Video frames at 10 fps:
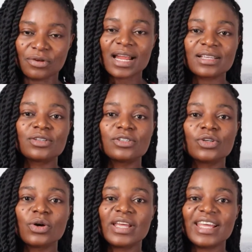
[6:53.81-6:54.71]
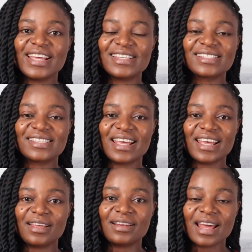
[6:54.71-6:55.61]
Class Dojo is
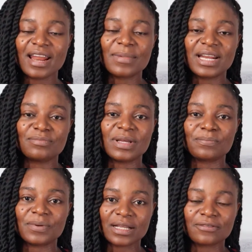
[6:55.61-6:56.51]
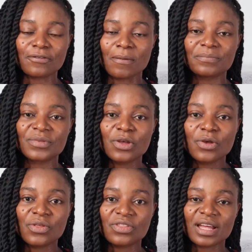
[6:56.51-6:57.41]
a learner management platform
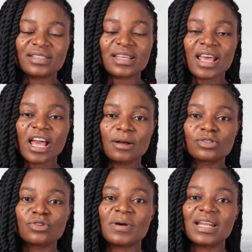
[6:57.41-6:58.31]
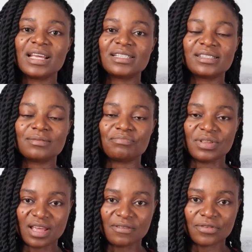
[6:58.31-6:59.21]
that helps to manage
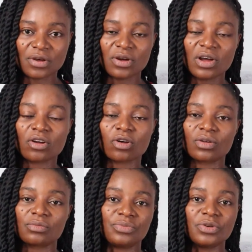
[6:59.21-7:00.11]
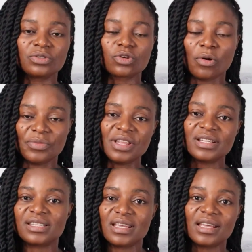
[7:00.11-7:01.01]
behavior, build
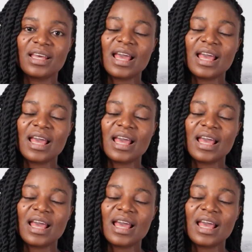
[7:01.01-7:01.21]
community,